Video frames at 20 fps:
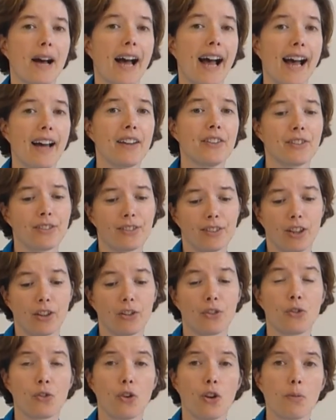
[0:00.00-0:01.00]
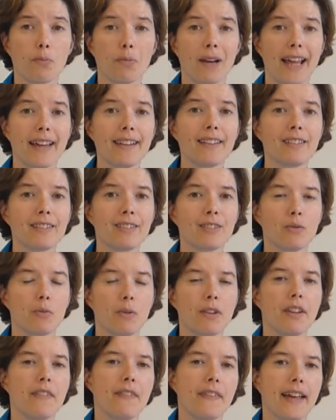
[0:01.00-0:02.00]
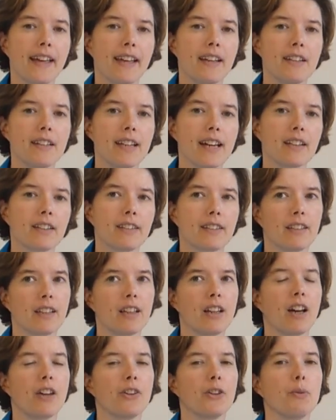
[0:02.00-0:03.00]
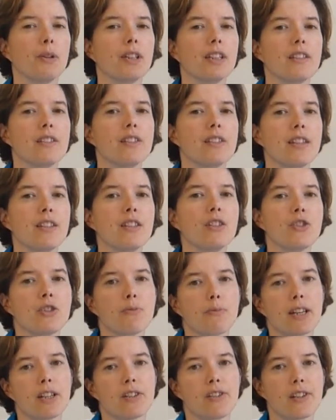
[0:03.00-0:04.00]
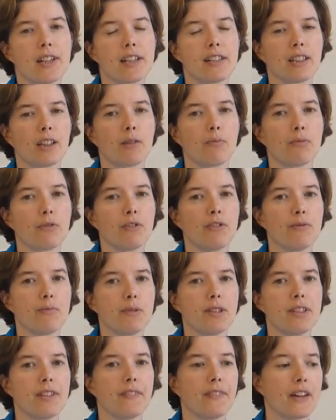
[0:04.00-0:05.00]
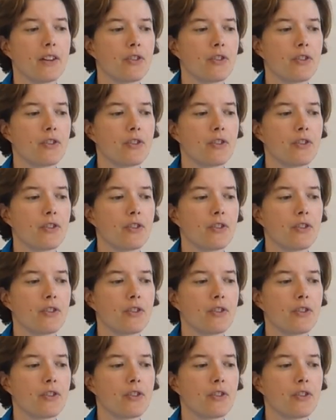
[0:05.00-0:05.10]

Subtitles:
has a strong place within that index and that we continue to make genetic improvement